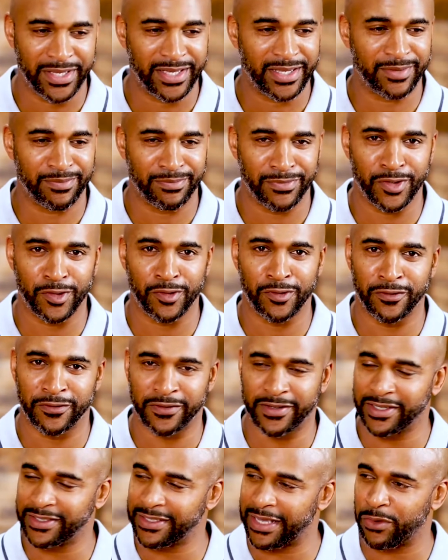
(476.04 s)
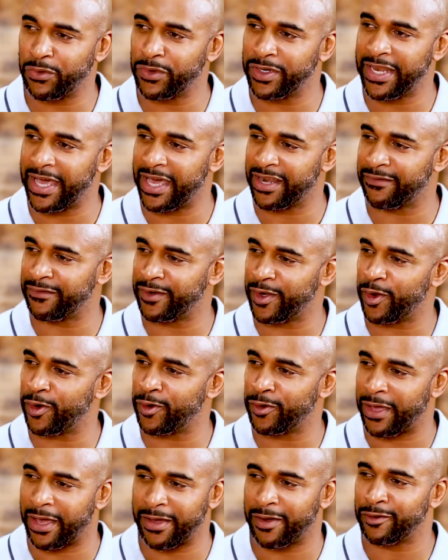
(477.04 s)
Big move, because I would not have
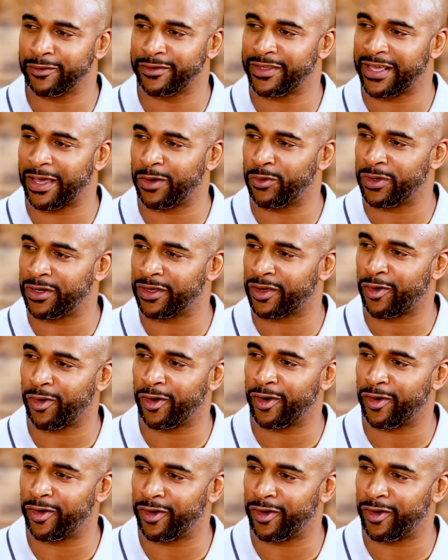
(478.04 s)
known. I don't think I would have caught on.